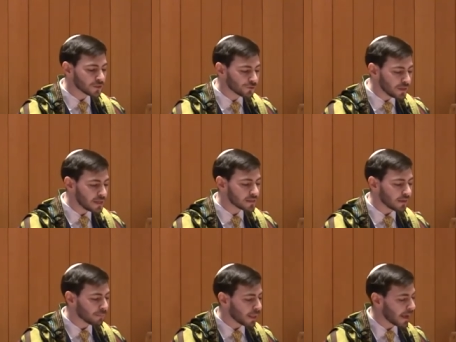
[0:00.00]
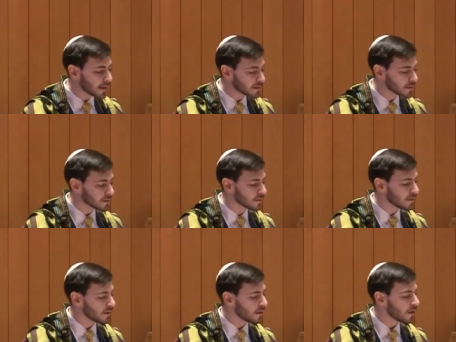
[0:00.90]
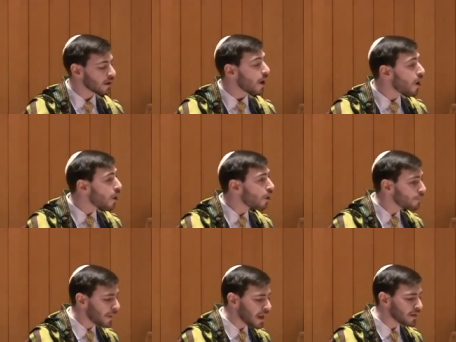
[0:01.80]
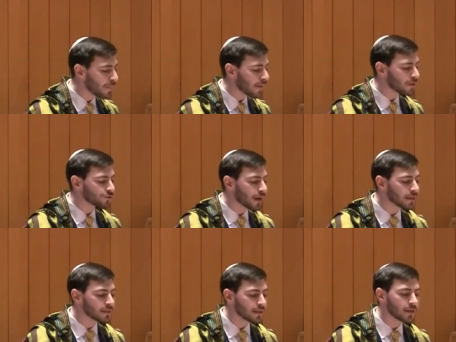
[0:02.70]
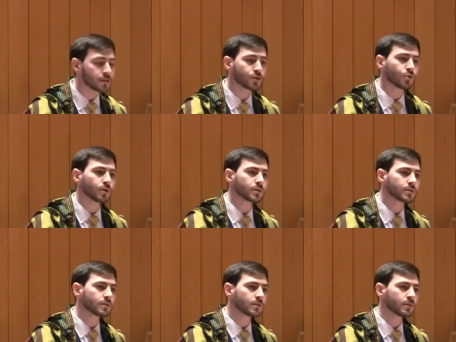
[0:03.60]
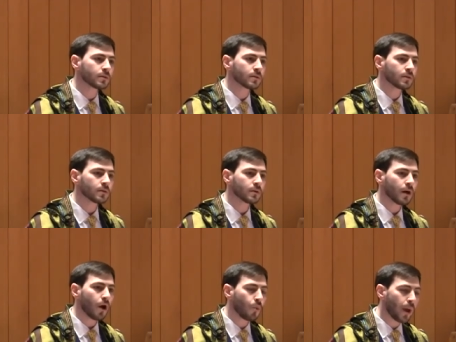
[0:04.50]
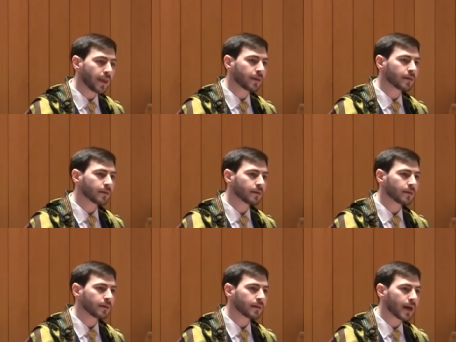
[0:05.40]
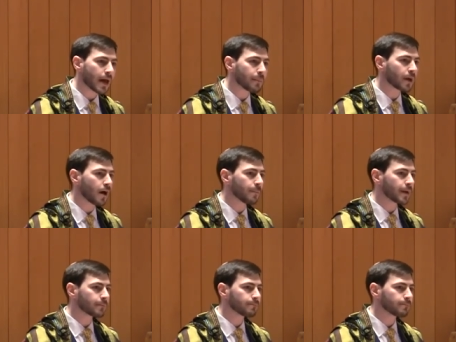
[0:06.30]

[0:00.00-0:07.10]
trees, and plants, all made by the transcendent source, awake at my coming.